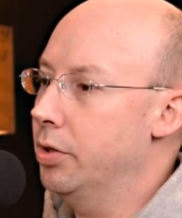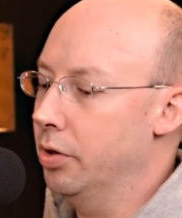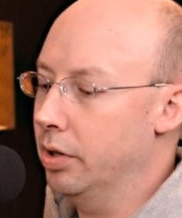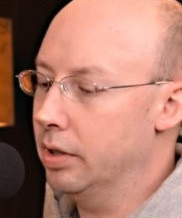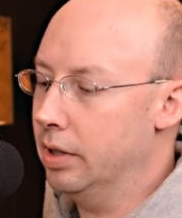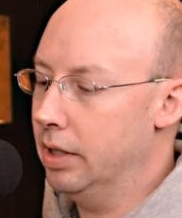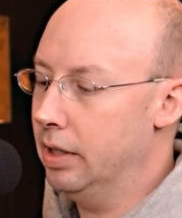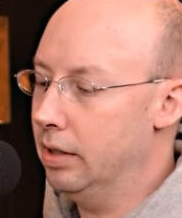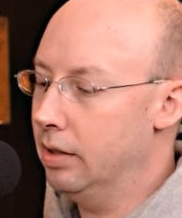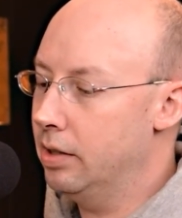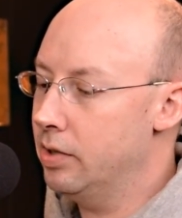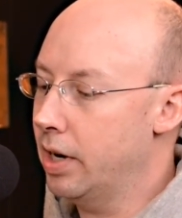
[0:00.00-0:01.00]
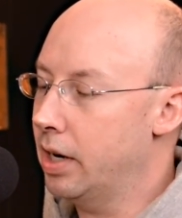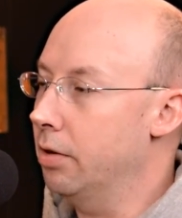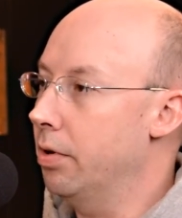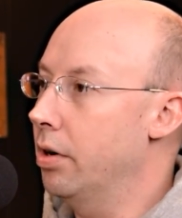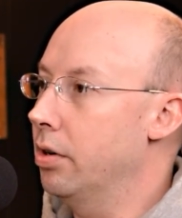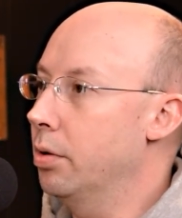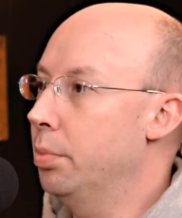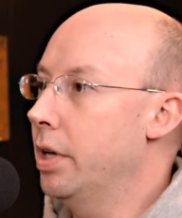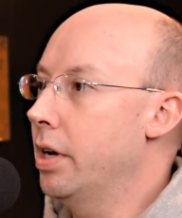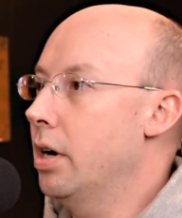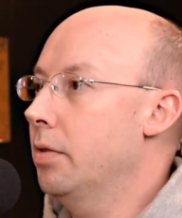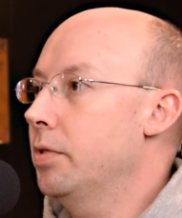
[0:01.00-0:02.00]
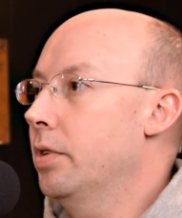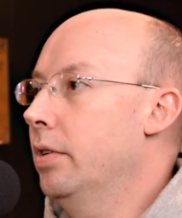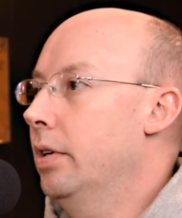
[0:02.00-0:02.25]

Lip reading: during the second round of the playoffs.